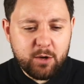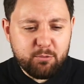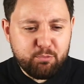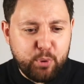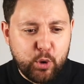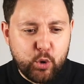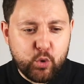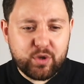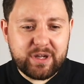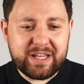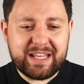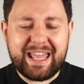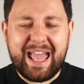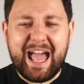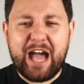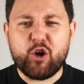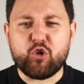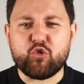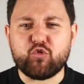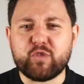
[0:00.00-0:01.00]
pooling
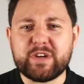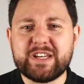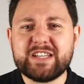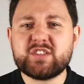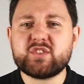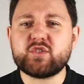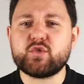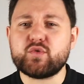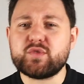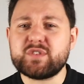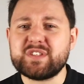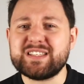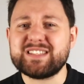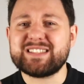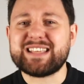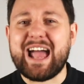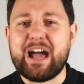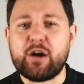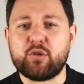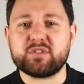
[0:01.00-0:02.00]
our
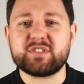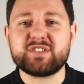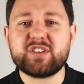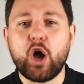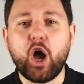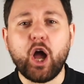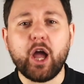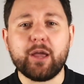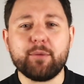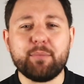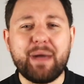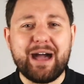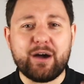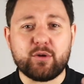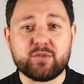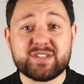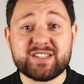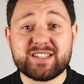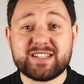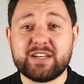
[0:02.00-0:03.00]
resources, our time,
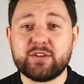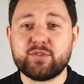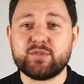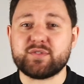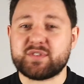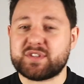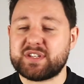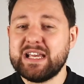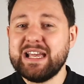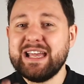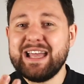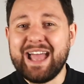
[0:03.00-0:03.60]
our skills,